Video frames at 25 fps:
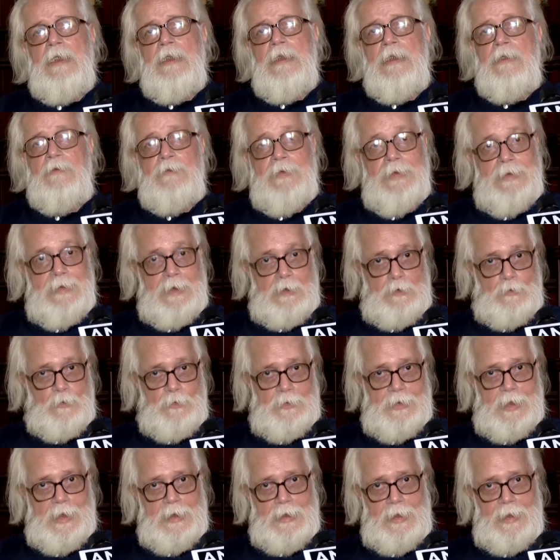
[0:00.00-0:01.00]
Now, these are
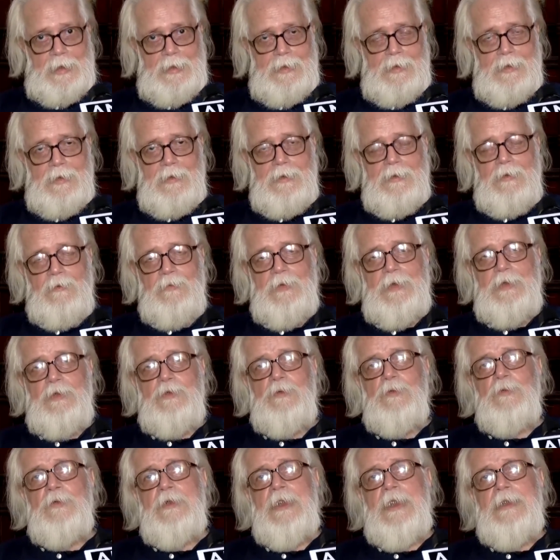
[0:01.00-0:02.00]
two satellites. Now, these
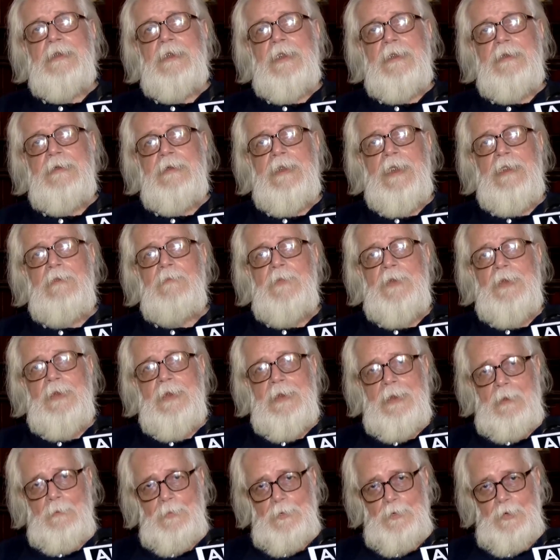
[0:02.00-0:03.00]
two satellites can be
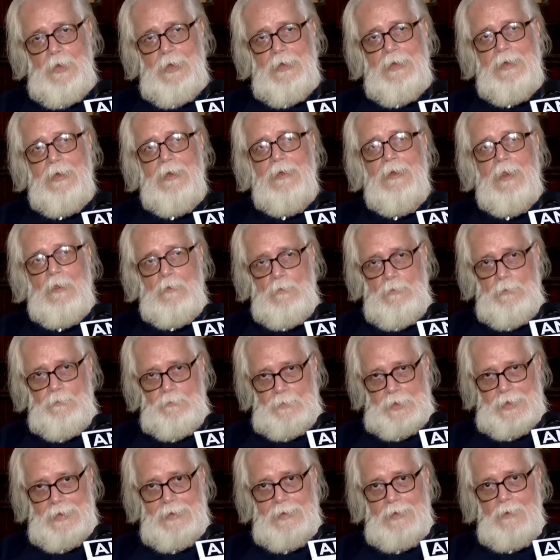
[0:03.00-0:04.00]
clubbed together now,
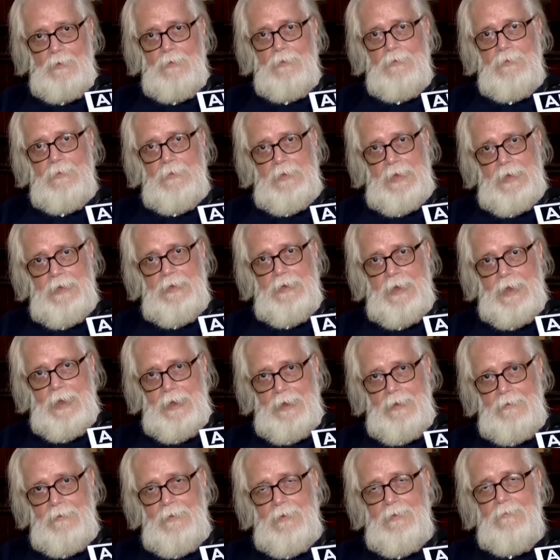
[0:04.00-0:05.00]
right now, and they
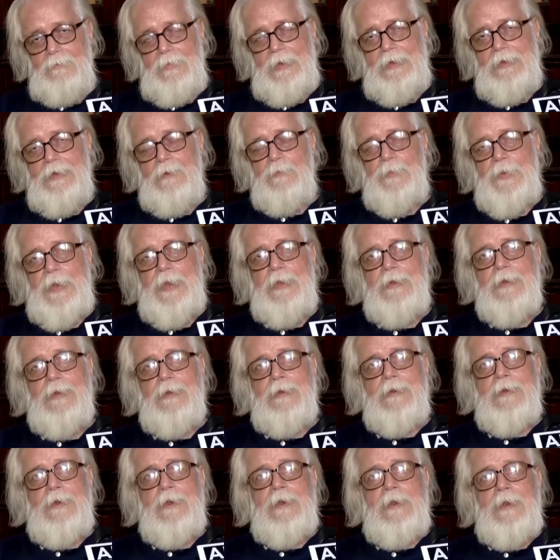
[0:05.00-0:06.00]
can be
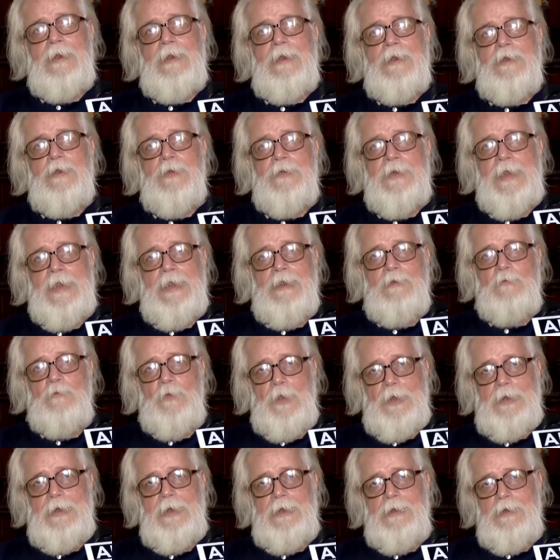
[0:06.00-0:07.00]
separated. So they can
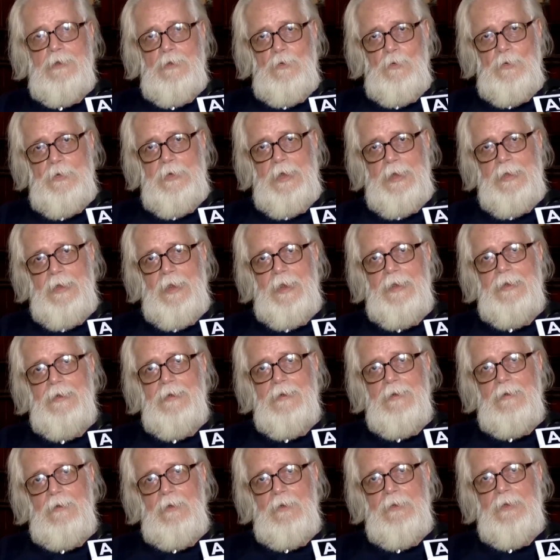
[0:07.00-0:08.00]
work as two
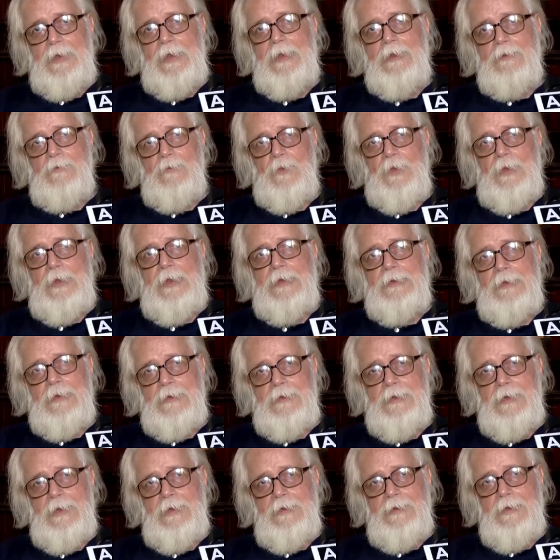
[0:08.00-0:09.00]
satellites or they can work as a
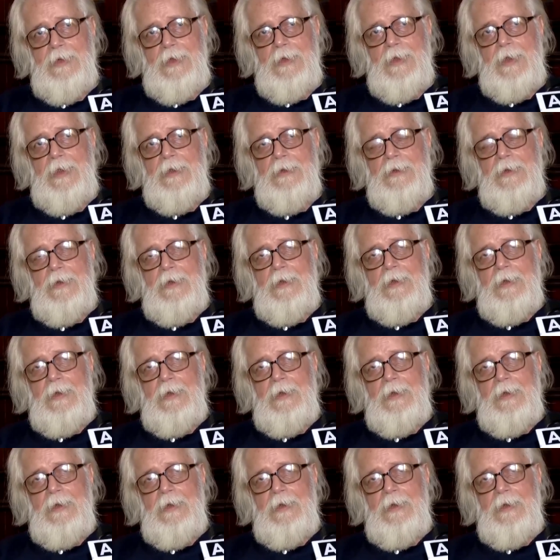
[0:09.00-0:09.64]
single satellite.